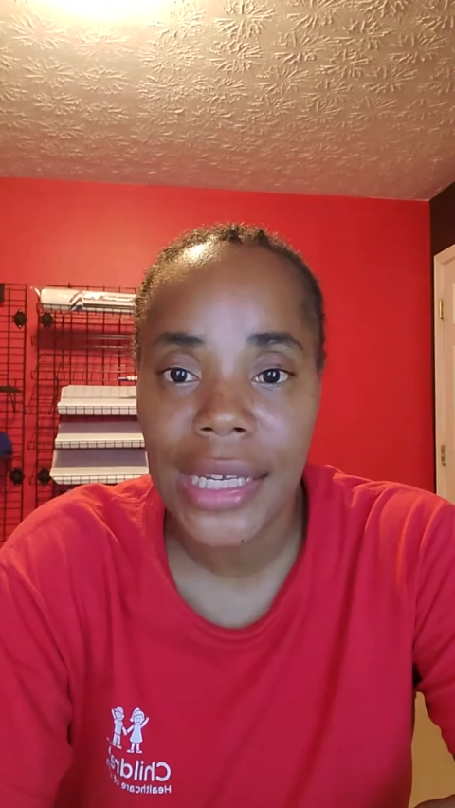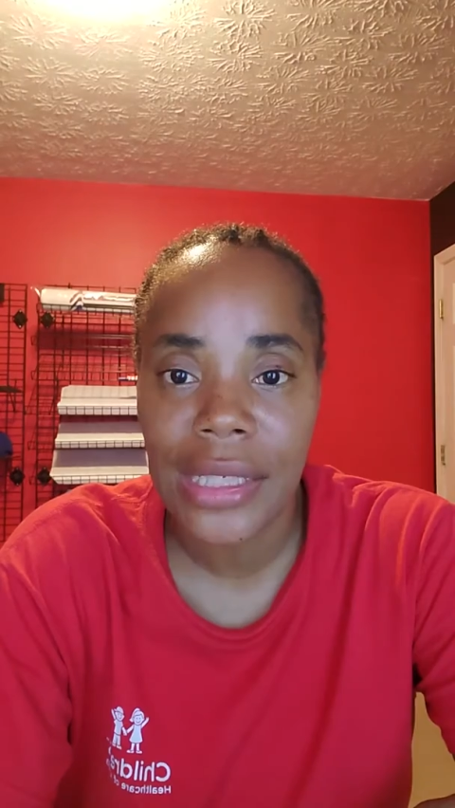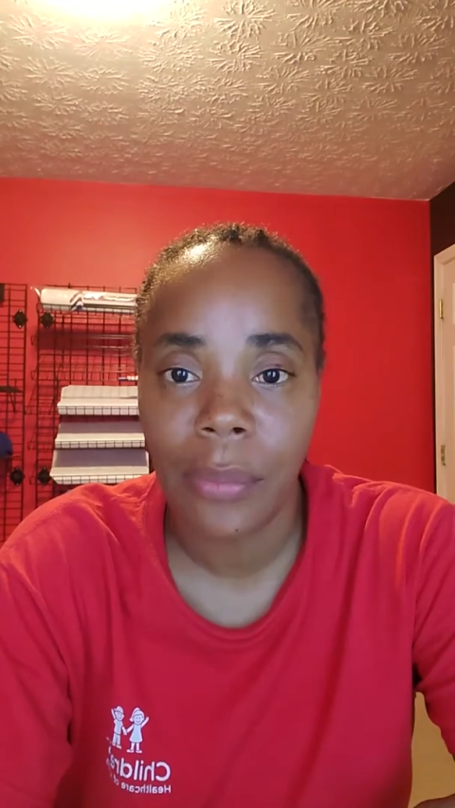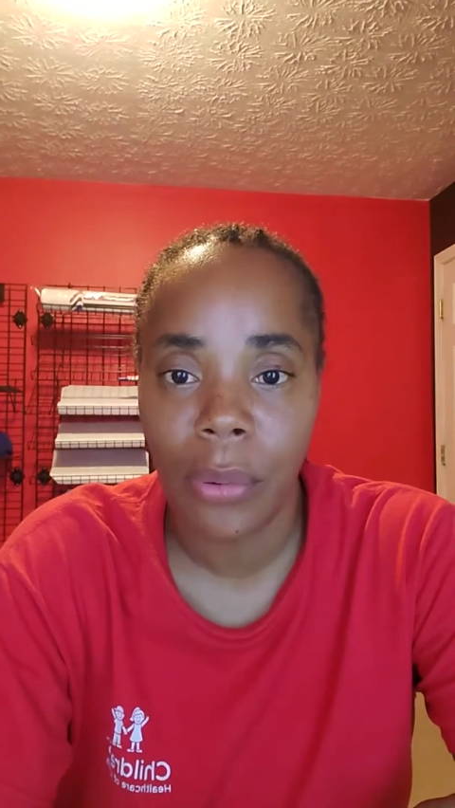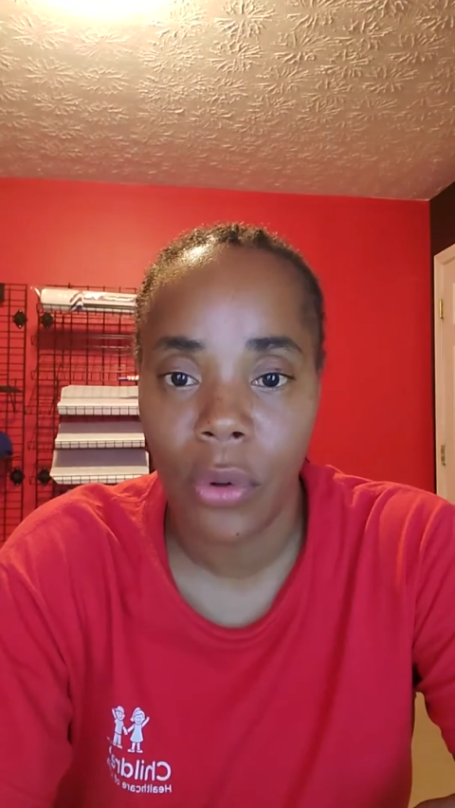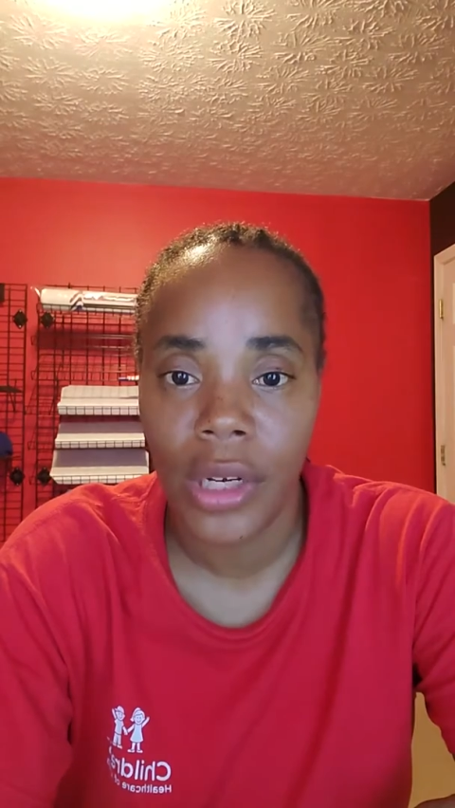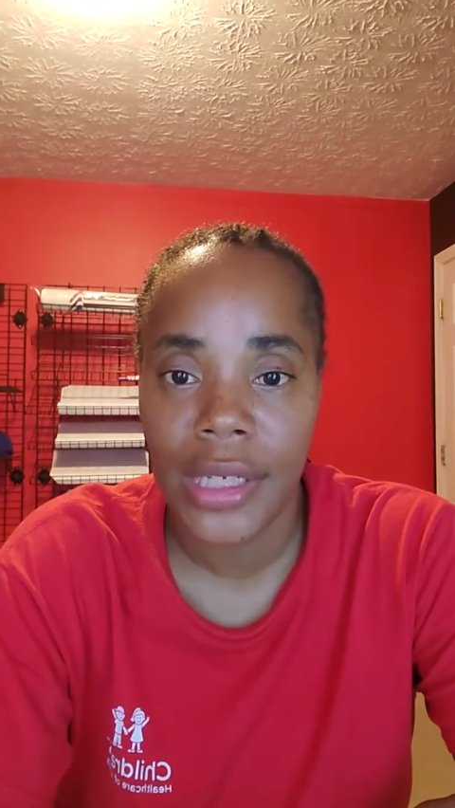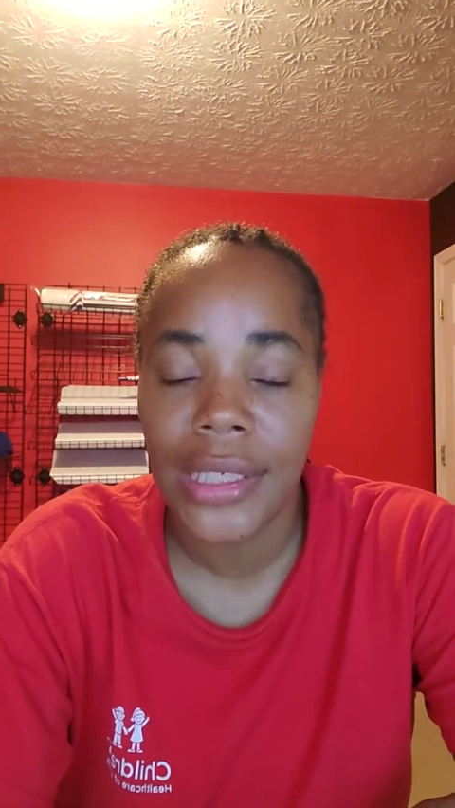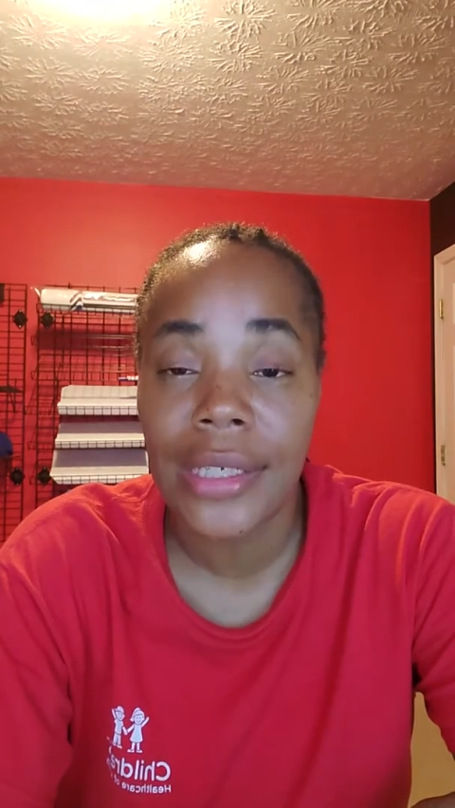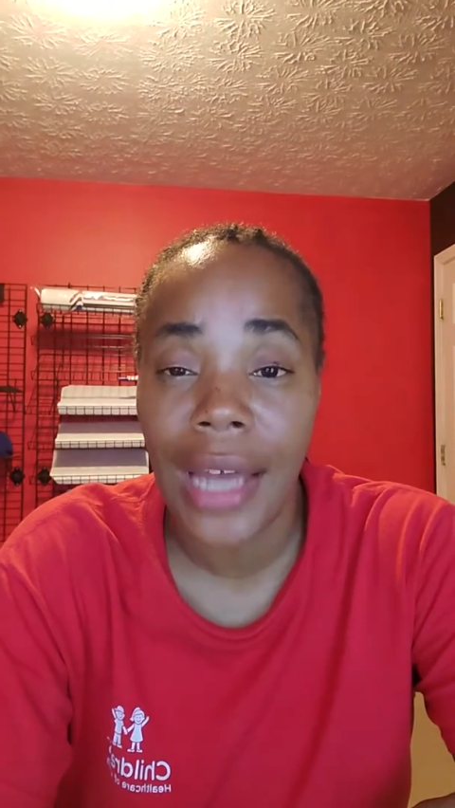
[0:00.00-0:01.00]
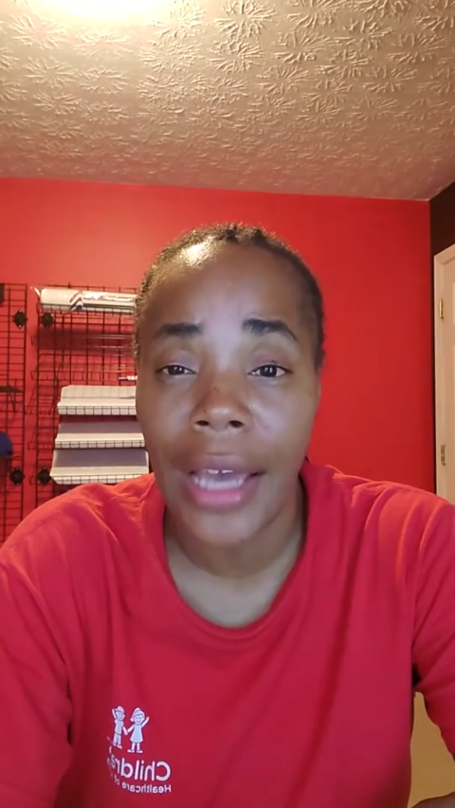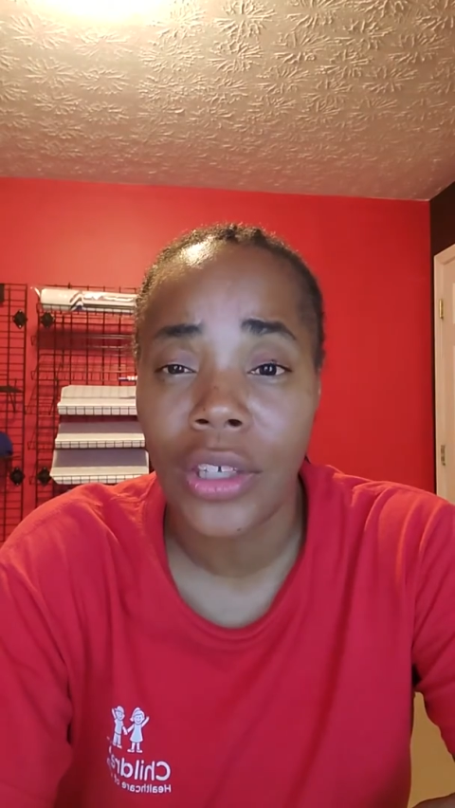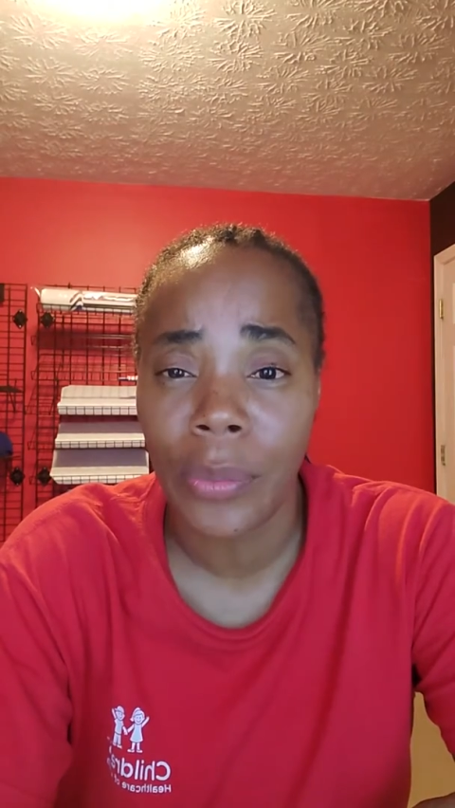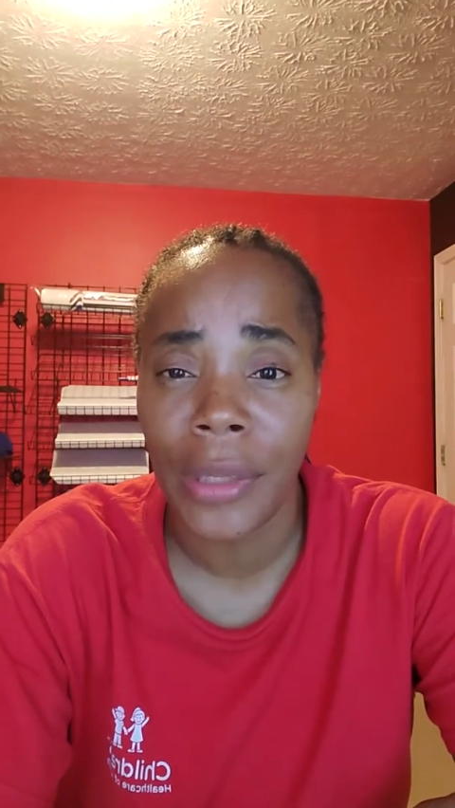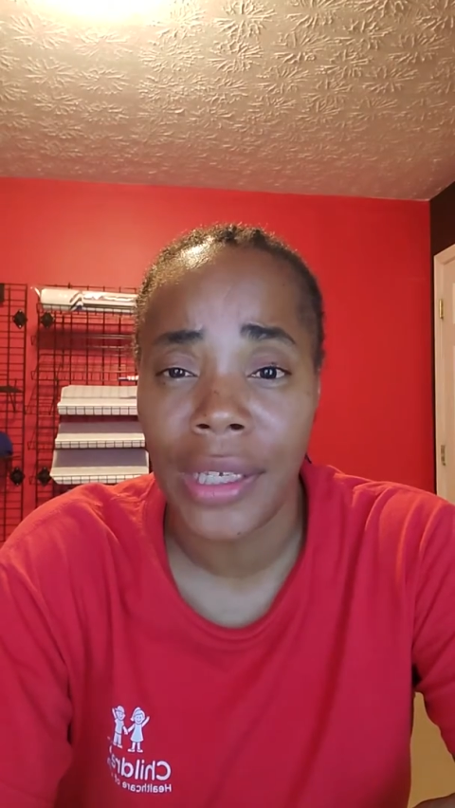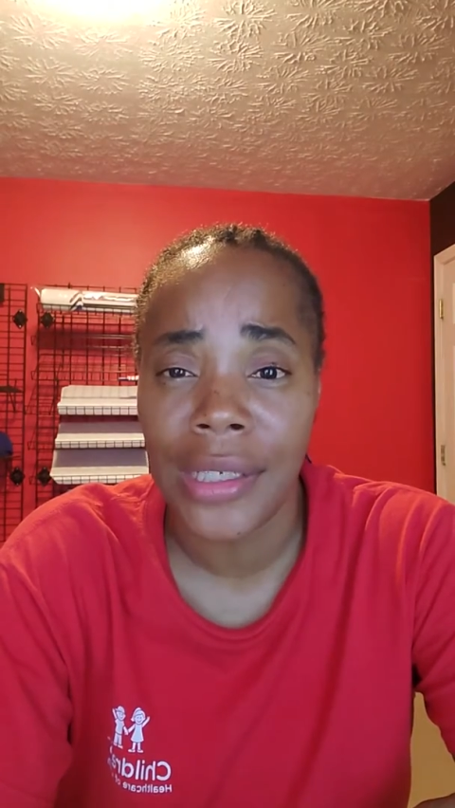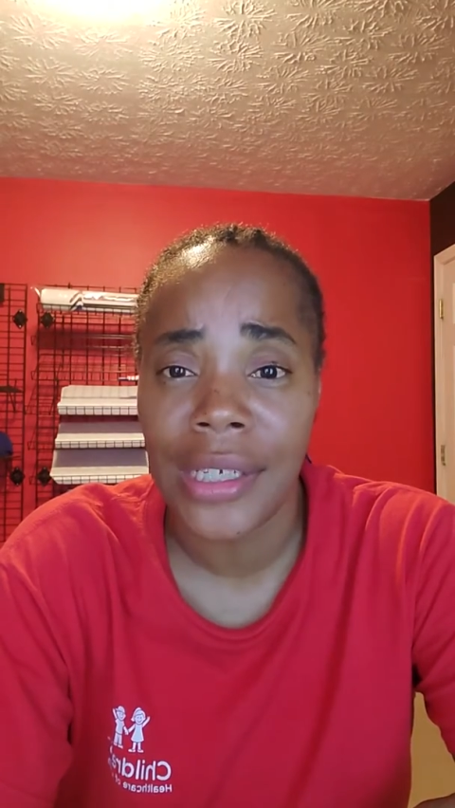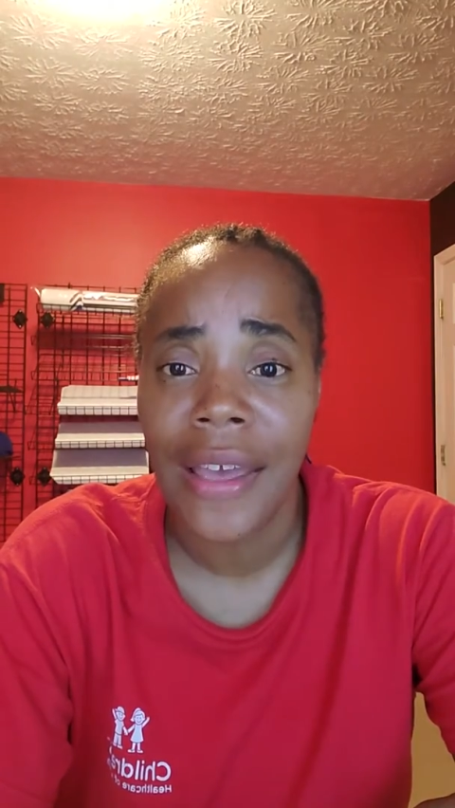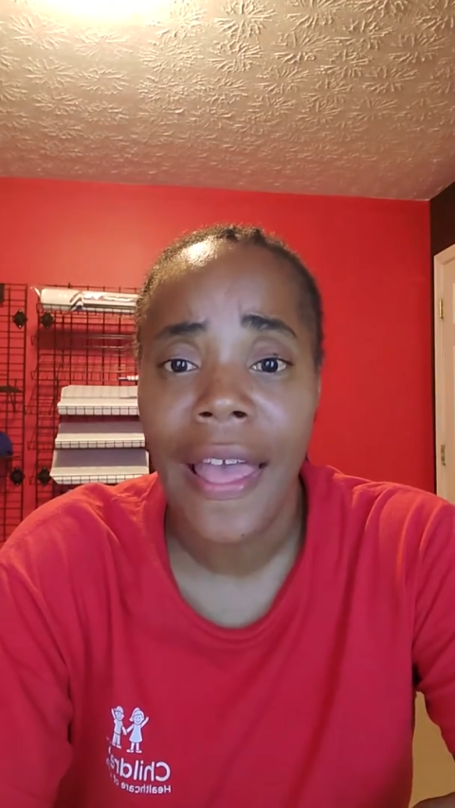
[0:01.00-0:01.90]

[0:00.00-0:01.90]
as important to document